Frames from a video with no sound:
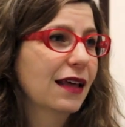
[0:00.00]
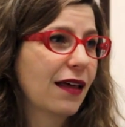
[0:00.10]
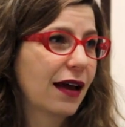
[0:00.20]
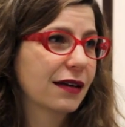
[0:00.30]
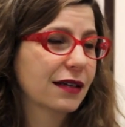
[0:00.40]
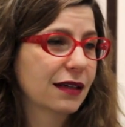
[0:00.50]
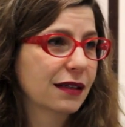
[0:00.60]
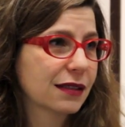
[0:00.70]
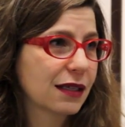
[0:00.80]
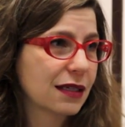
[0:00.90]
that
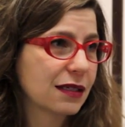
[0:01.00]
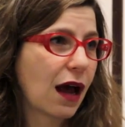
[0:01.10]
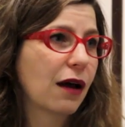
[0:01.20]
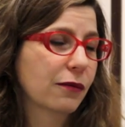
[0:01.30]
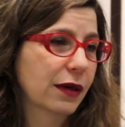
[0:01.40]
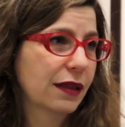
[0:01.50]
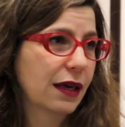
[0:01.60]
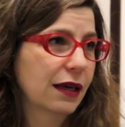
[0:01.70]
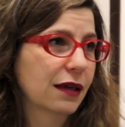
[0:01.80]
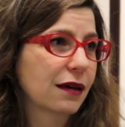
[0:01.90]
is not what
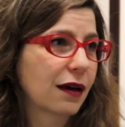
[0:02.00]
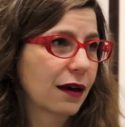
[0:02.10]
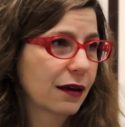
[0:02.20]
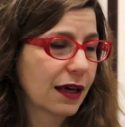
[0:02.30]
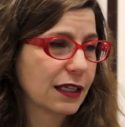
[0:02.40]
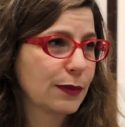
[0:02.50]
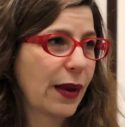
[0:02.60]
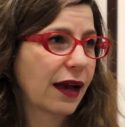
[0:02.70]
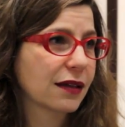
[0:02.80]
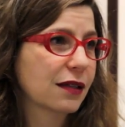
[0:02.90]
they
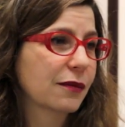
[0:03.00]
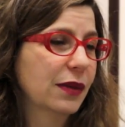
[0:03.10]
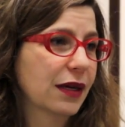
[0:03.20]
expect,